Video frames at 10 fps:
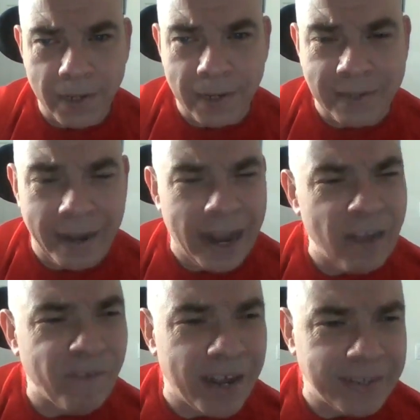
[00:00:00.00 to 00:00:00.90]
is a
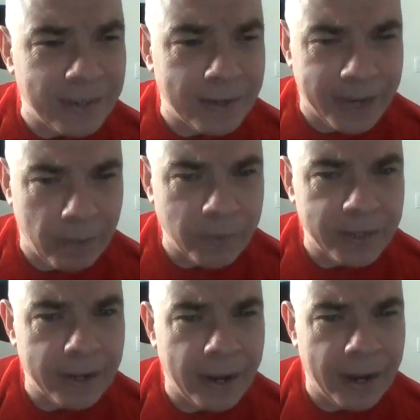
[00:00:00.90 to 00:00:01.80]
half-assed
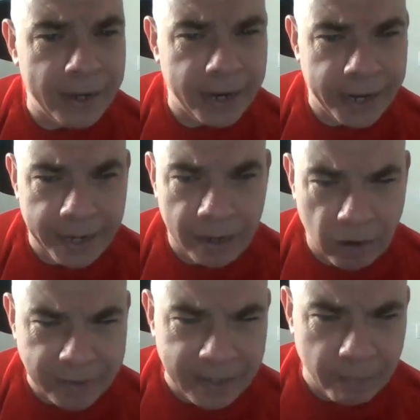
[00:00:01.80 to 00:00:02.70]
attempt at a
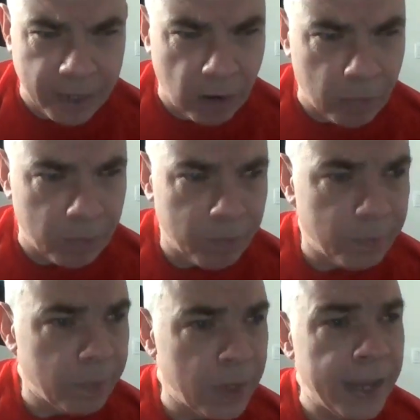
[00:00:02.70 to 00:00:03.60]
concept album.
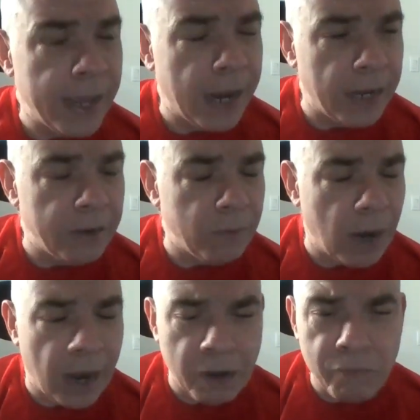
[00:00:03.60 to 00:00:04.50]
And
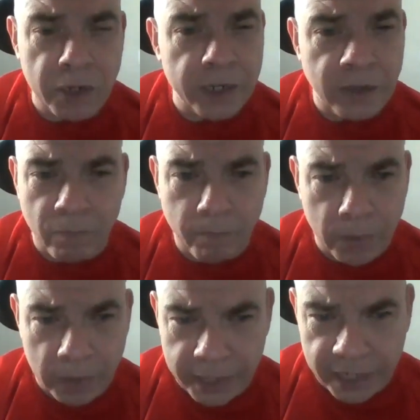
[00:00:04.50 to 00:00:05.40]
I really don't
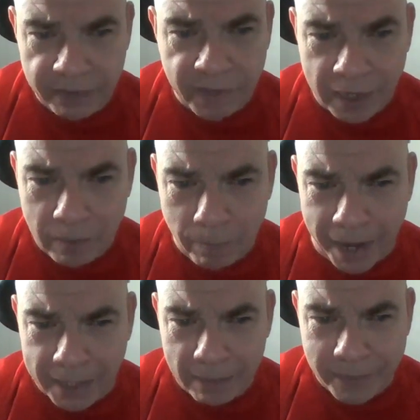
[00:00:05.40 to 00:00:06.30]
believe that the
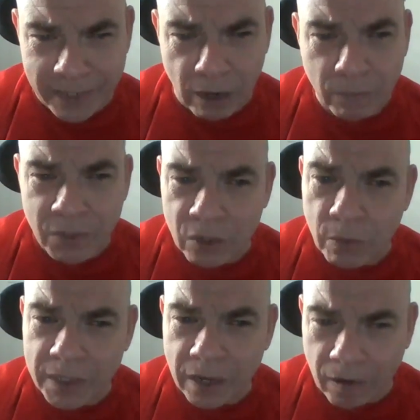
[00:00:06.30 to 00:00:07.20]
band themselves knew
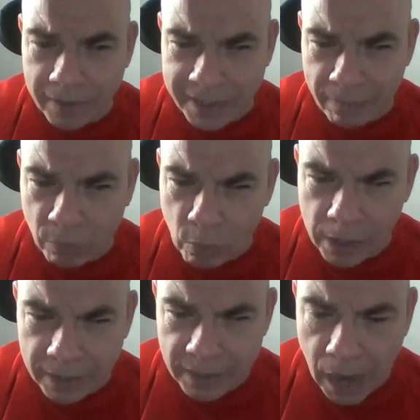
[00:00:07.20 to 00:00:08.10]
what the concept
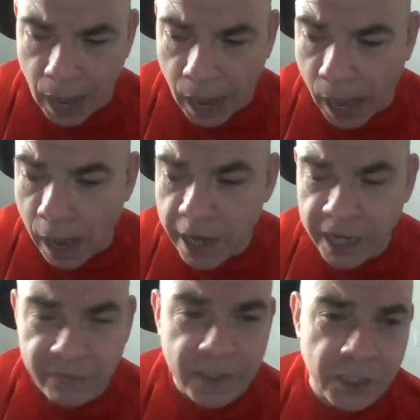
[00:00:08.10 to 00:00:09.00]
was.
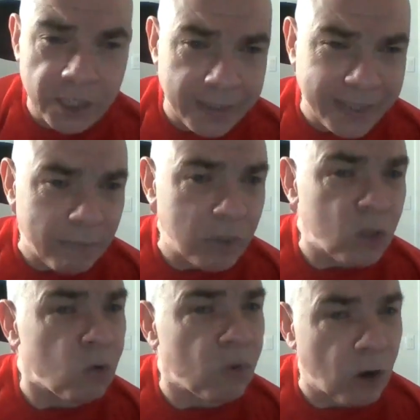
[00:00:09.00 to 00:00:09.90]
Even Gene
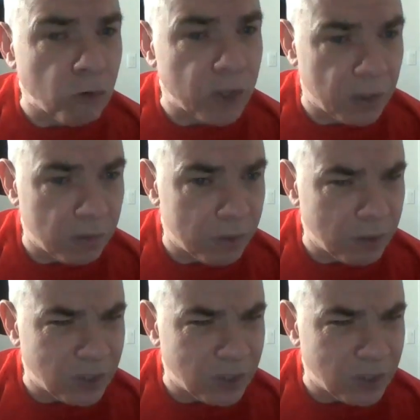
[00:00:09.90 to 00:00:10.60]
Simmons, who wrote the